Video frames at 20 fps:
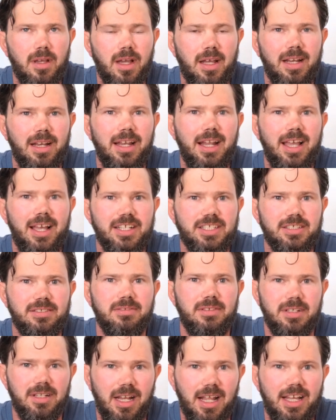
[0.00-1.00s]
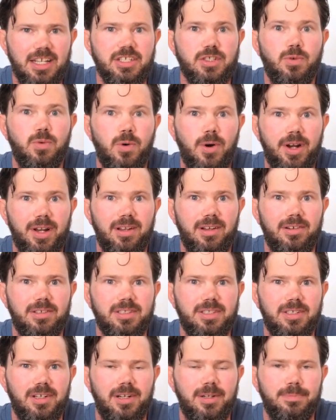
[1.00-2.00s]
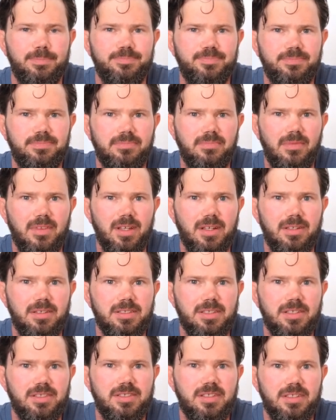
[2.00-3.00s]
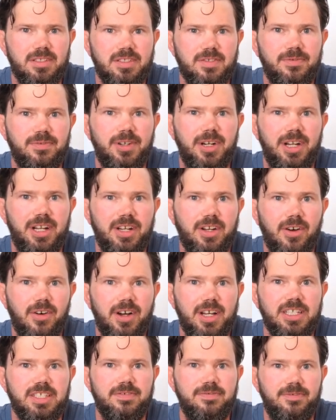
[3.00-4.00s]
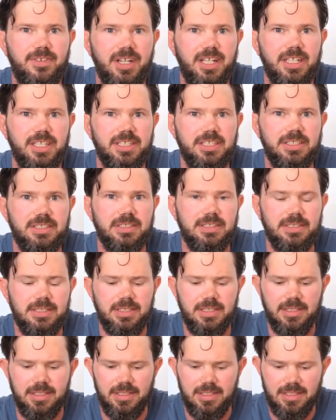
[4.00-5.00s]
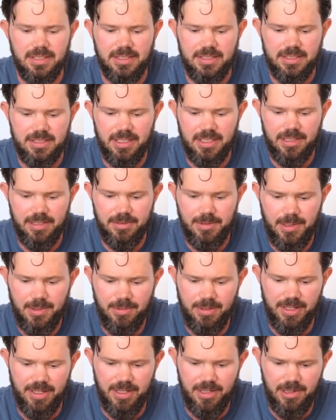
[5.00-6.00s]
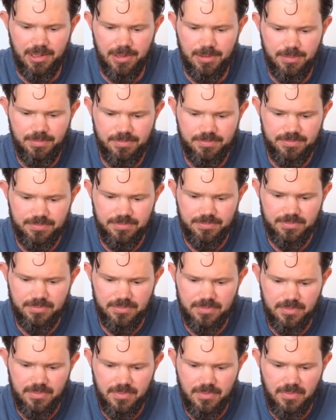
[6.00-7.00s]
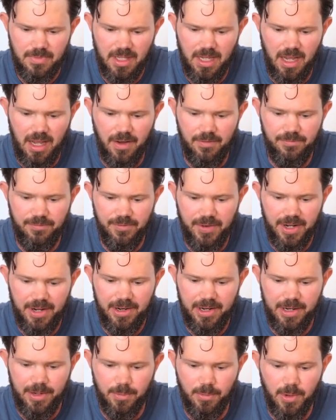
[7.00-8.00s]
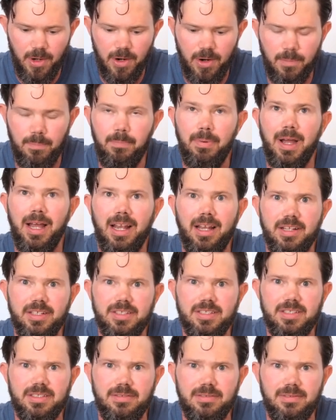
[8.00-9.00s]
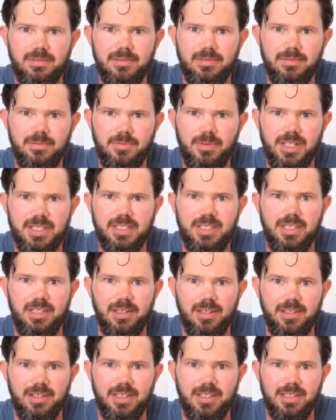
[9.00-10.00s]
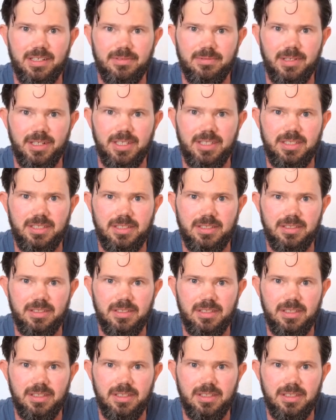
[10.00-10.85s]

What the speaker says: and it lasts quite a long time. So it's a very nice finish. So all in all, a very well balanced whiskey, I think this one is.